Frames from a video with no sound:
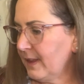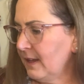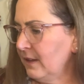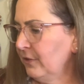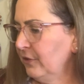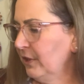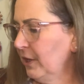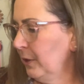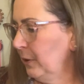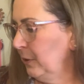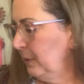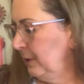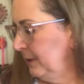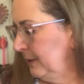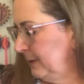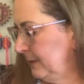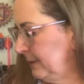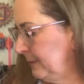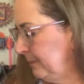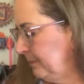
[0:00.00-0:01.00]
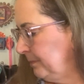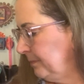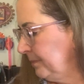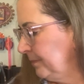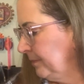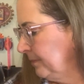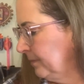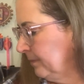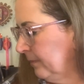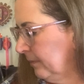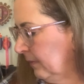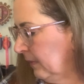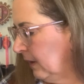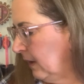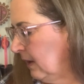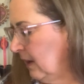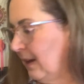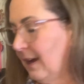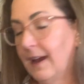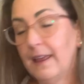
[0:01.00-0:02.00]
So
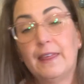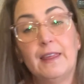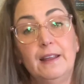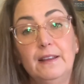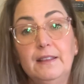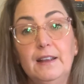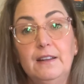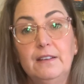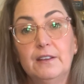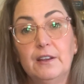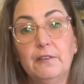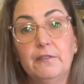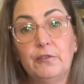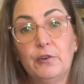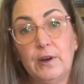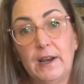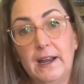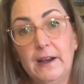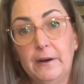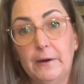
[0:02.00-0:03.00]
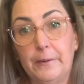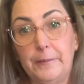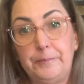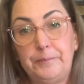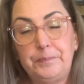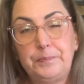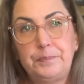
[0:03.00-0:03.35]
I think that's it for now.